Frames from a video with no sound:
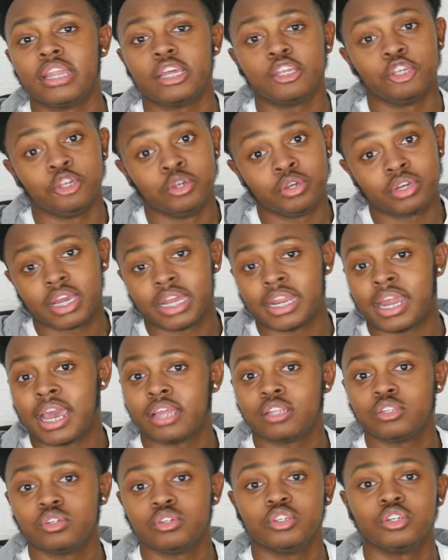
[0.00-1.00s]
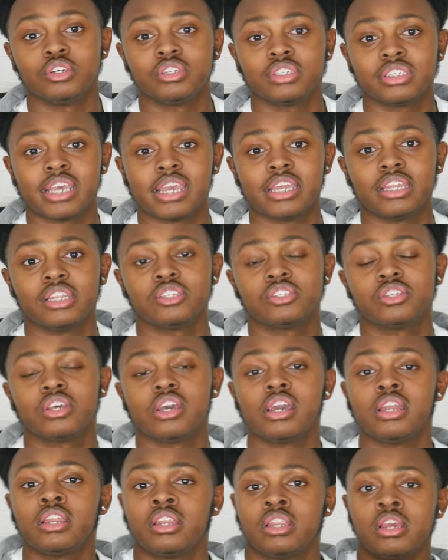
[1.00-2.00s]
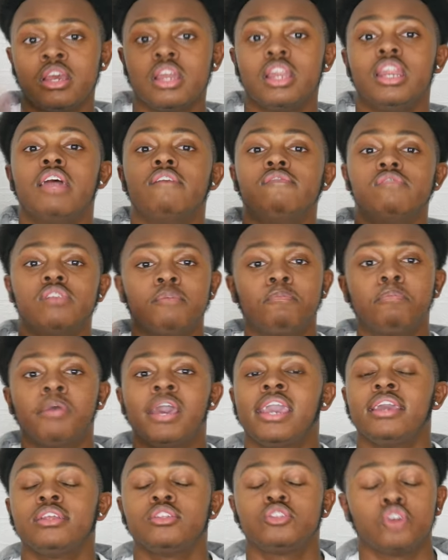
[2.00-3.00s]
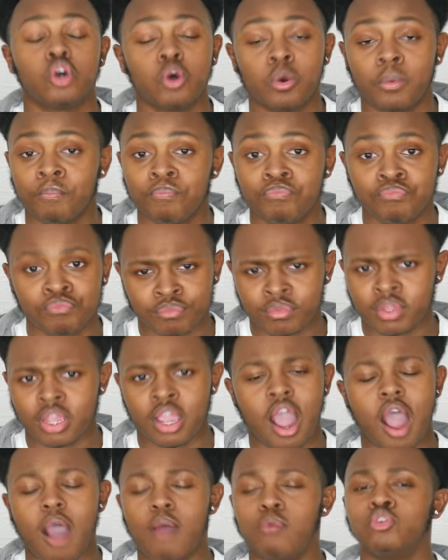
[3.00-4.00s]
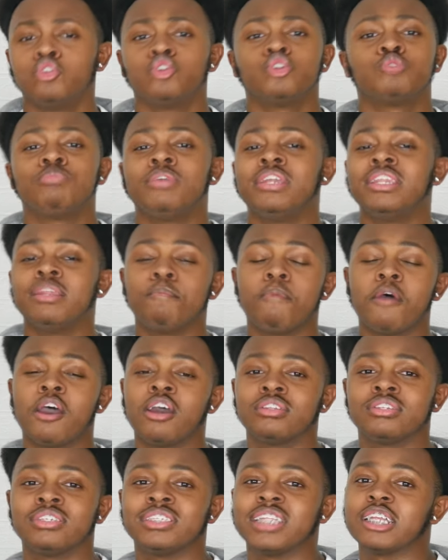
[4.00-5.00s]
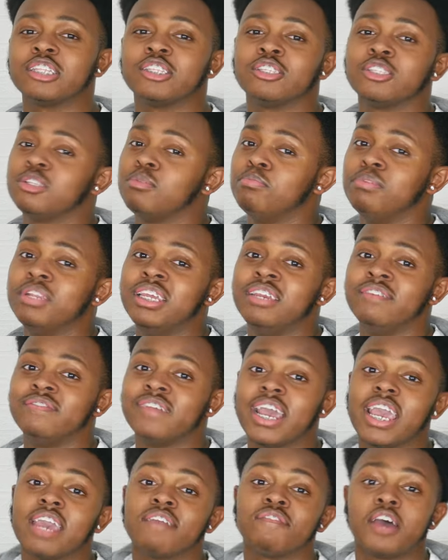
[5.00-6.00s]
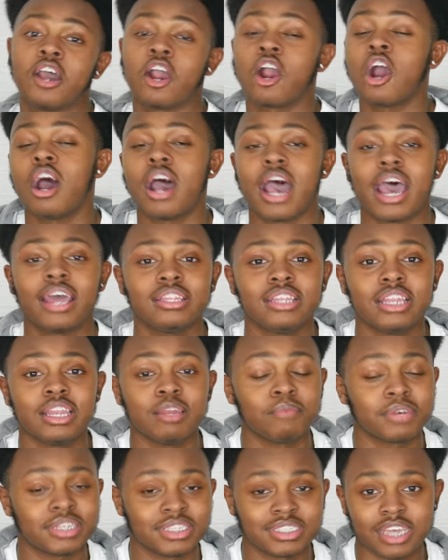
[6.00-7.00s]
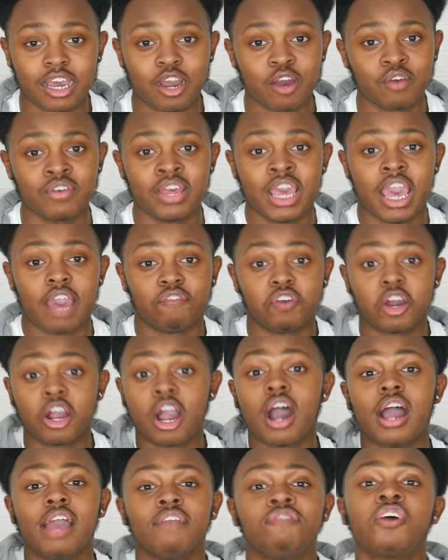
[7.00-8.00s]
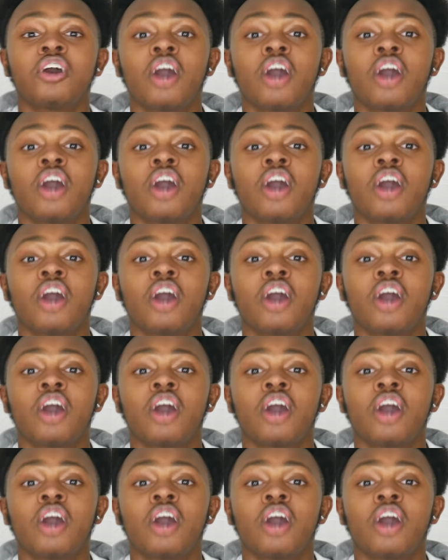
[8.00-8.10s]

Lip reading: that you can handle, you know what I'm saying, the certain level of pain. So I was just being the person that to believe that if I can't handle it myself, if I can't